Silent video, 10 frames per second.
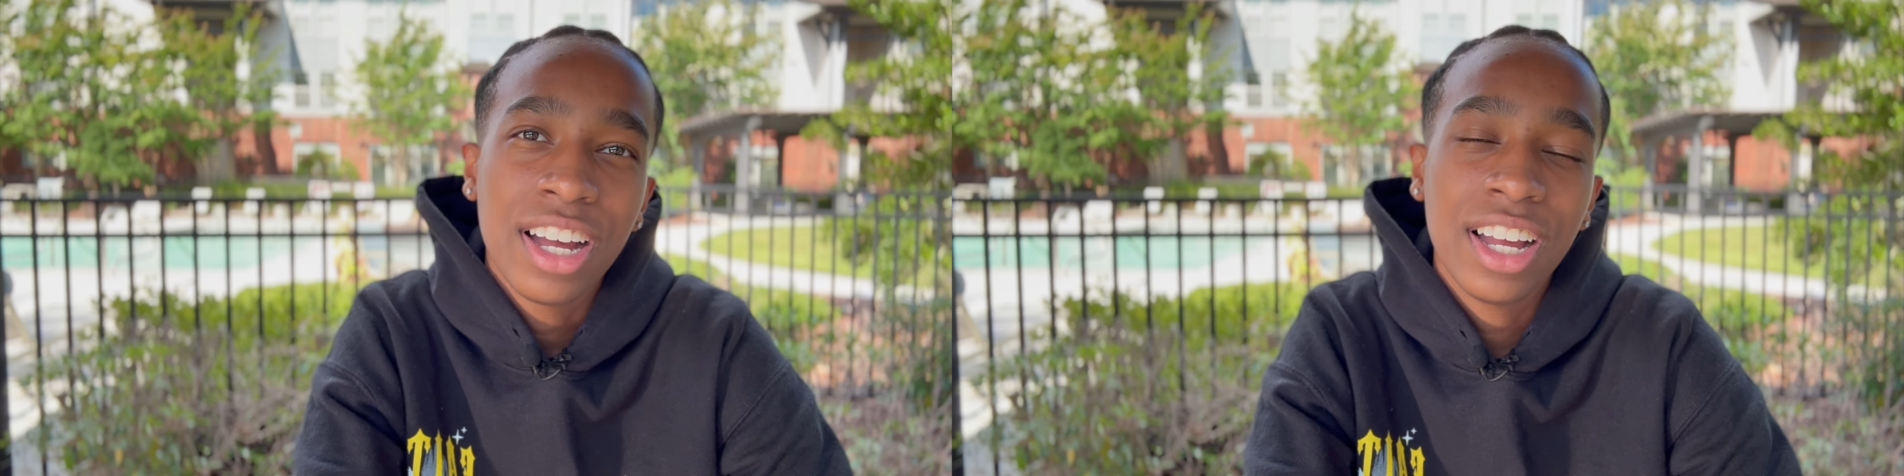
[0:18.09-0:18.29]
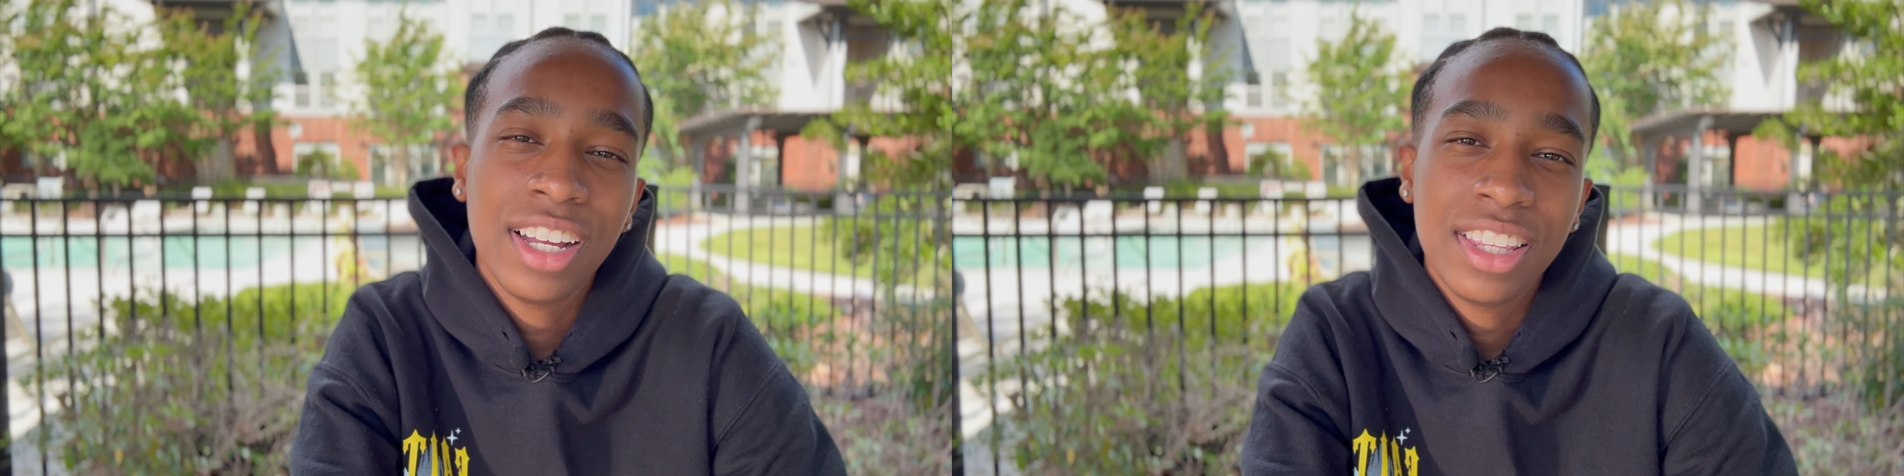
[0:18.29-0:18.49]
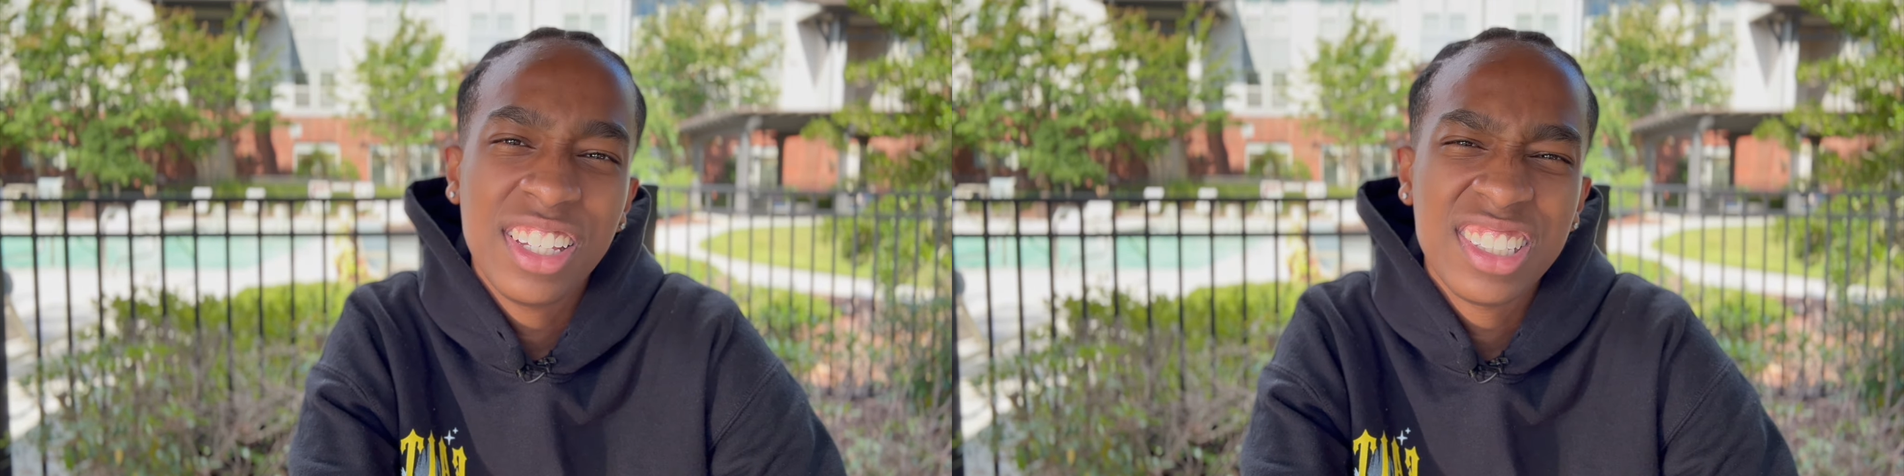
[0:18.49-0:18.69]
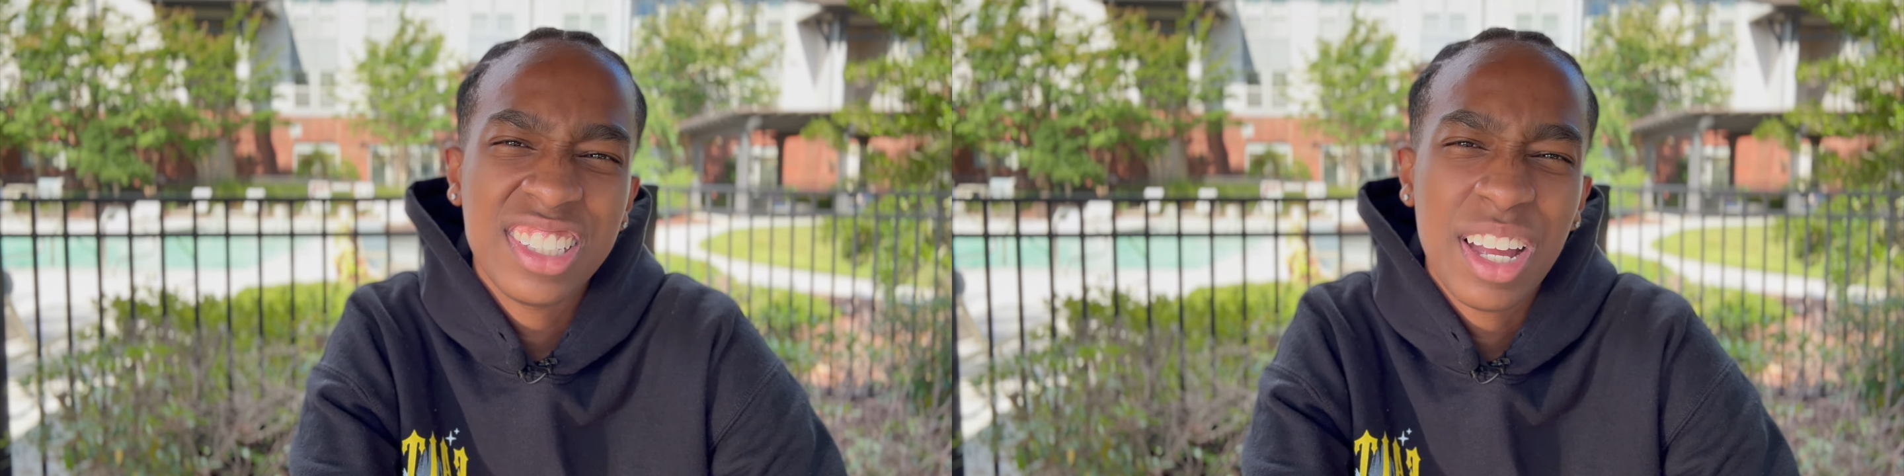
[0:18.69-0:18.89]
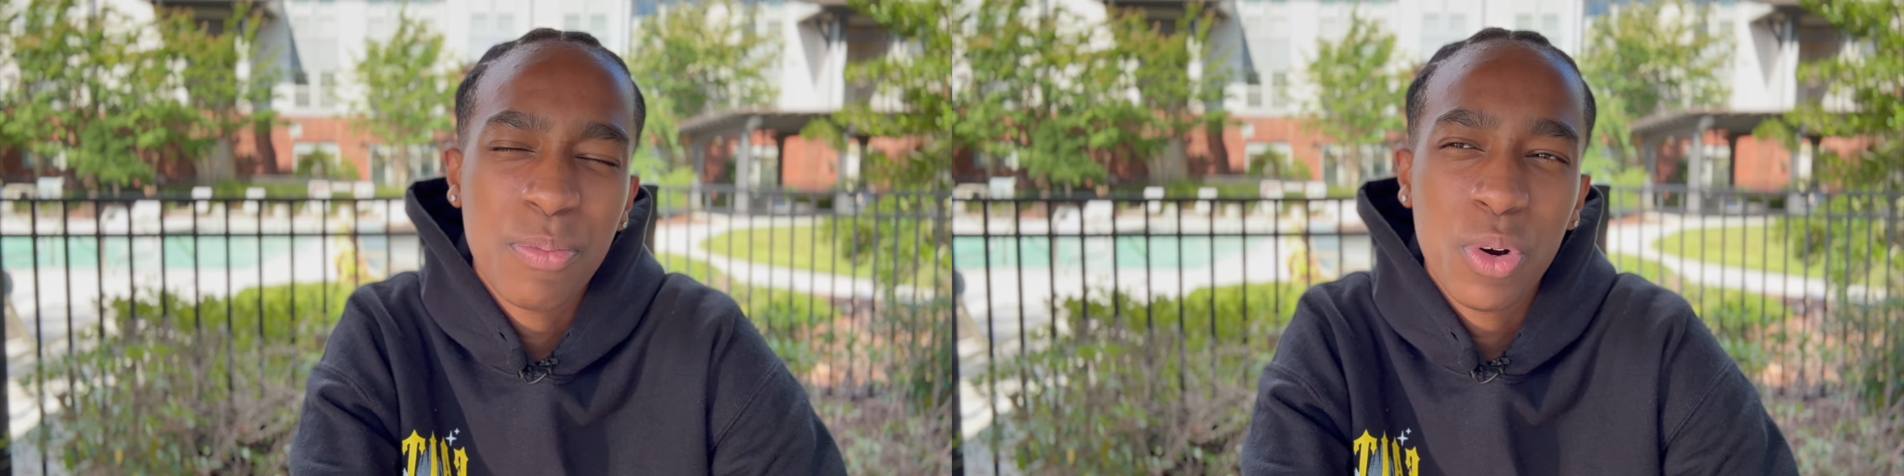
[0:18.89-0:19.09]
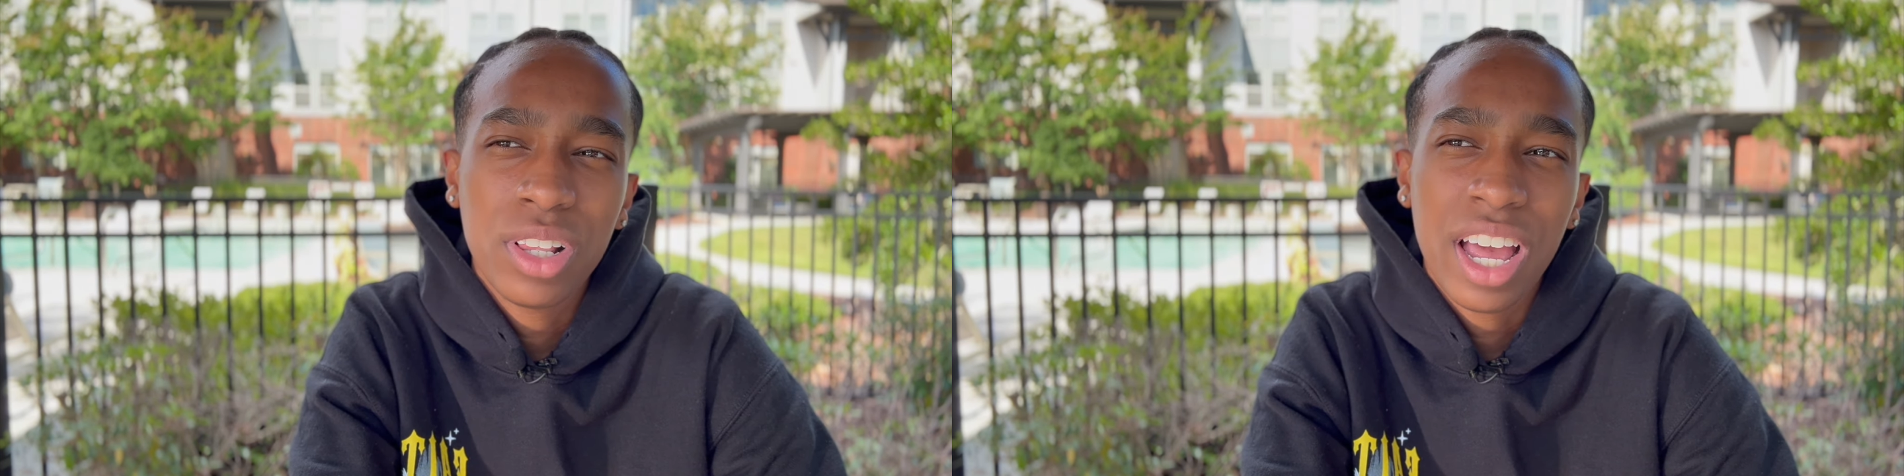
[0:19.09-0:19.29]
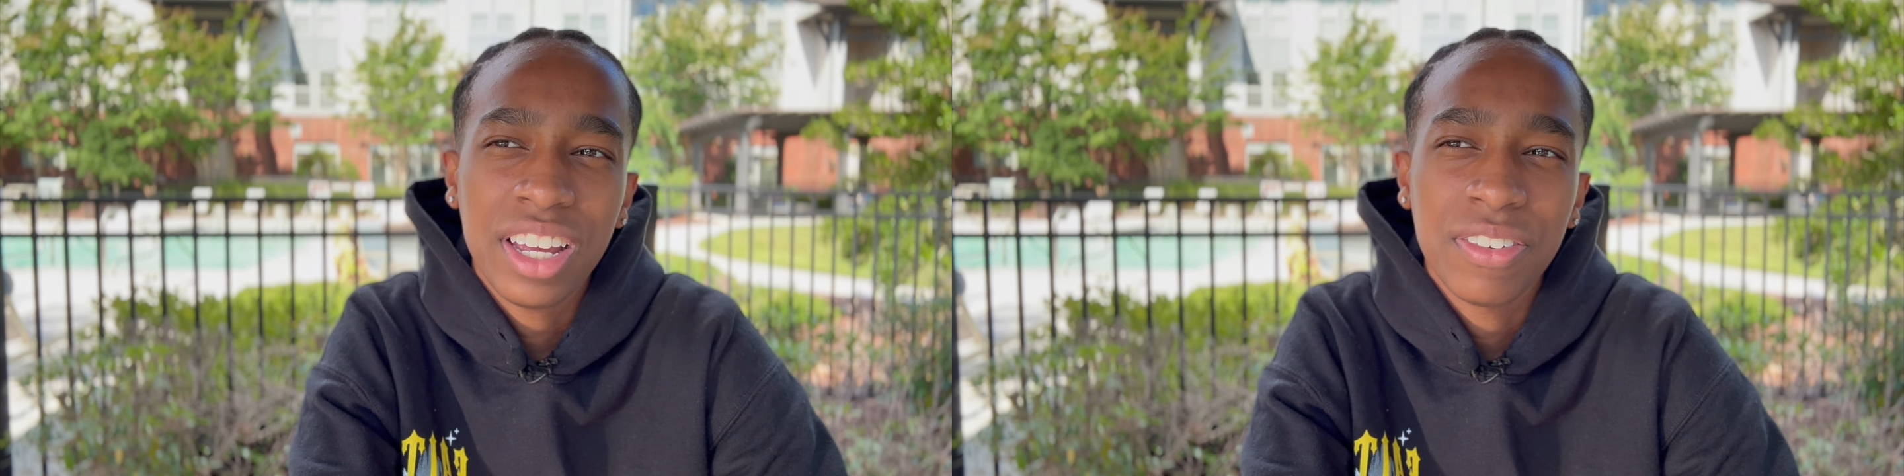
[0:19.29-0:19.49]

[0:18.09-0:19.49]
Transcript: This is not more like